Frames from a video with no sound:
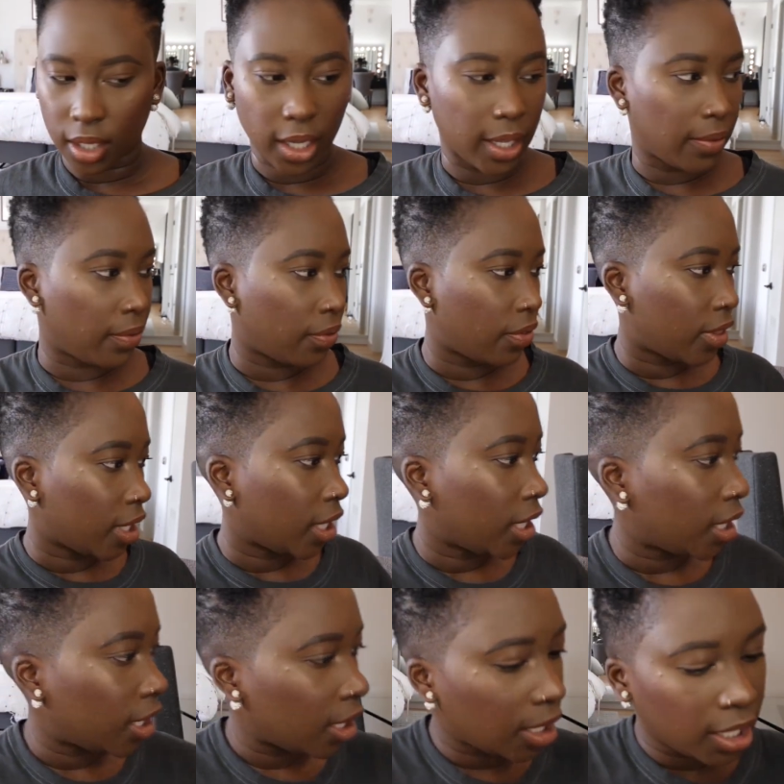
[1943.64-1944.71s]
And
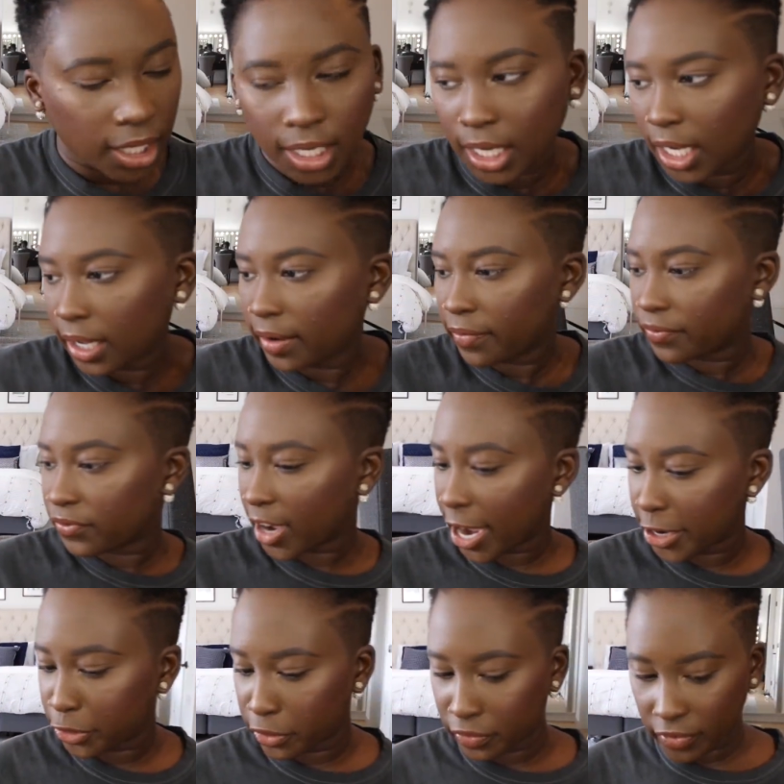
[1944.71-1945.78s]
then
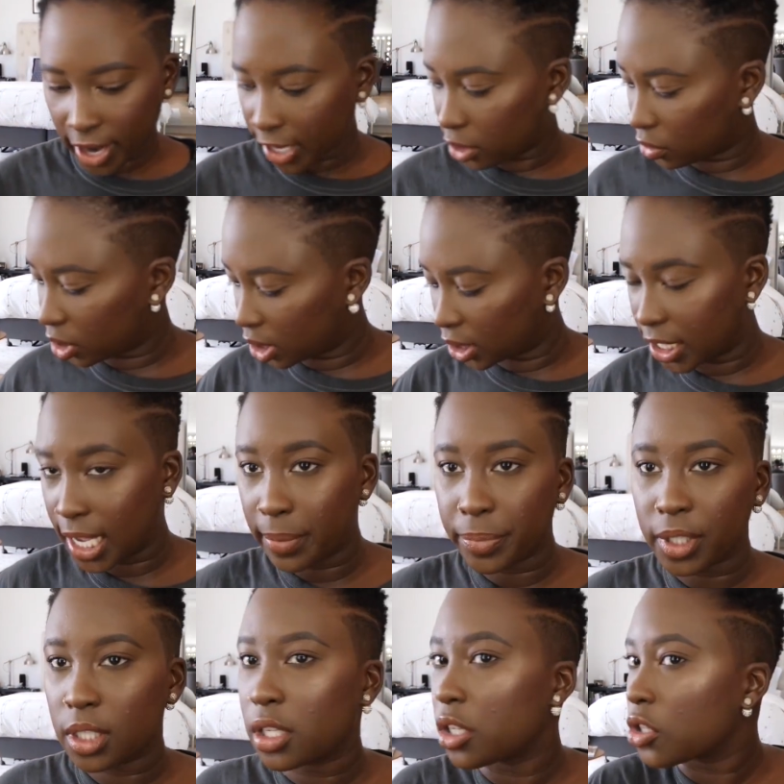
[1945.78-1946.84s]
final step
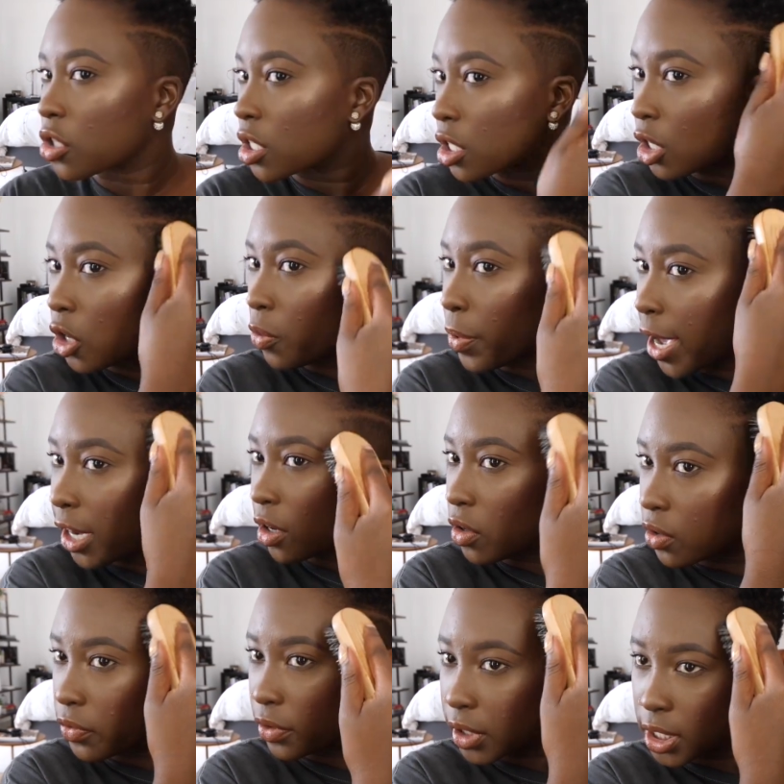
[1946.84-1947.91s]
is to just go back
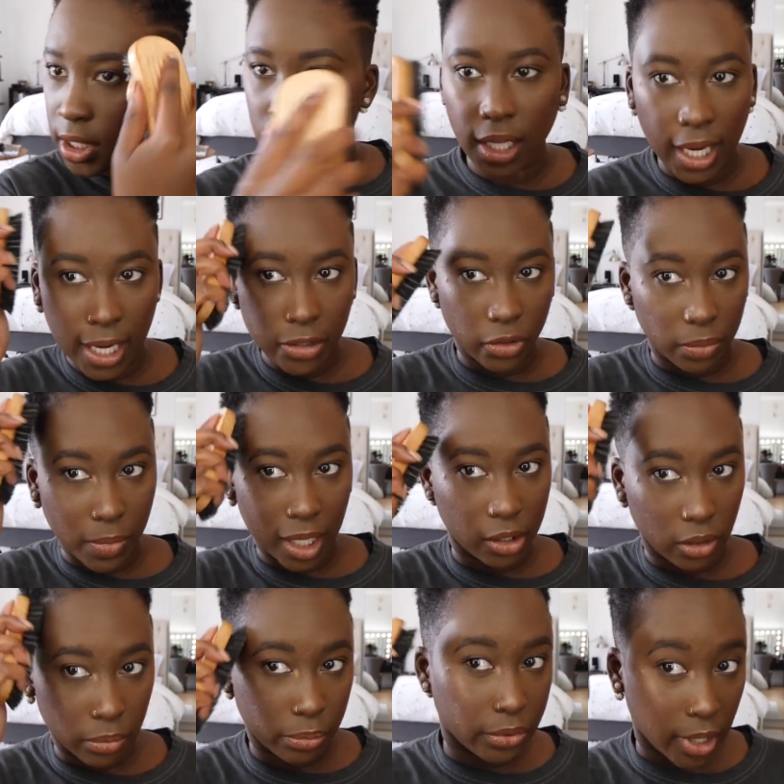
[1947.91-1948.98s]
over the sides with my
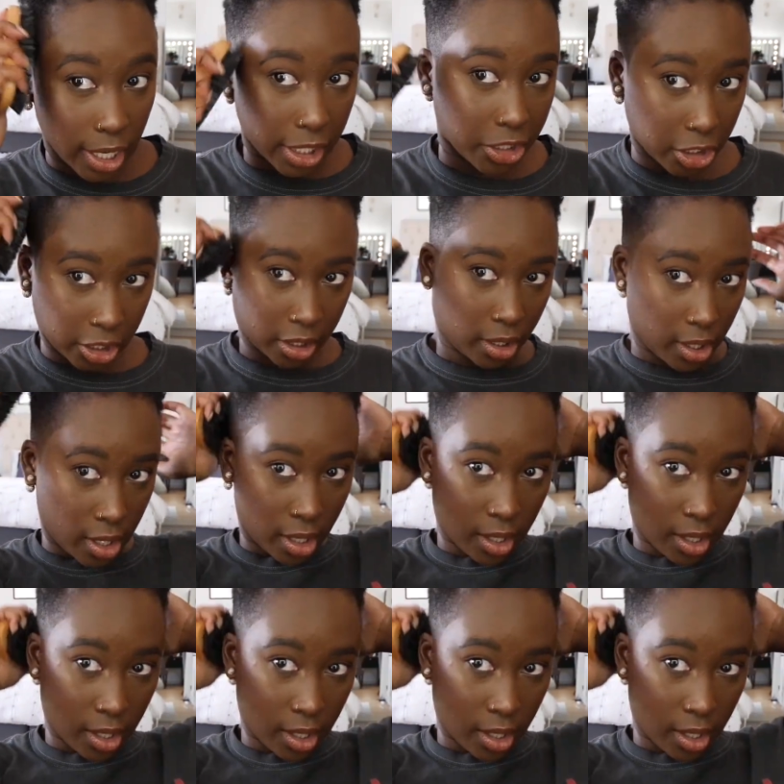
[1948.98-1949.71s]
little brush.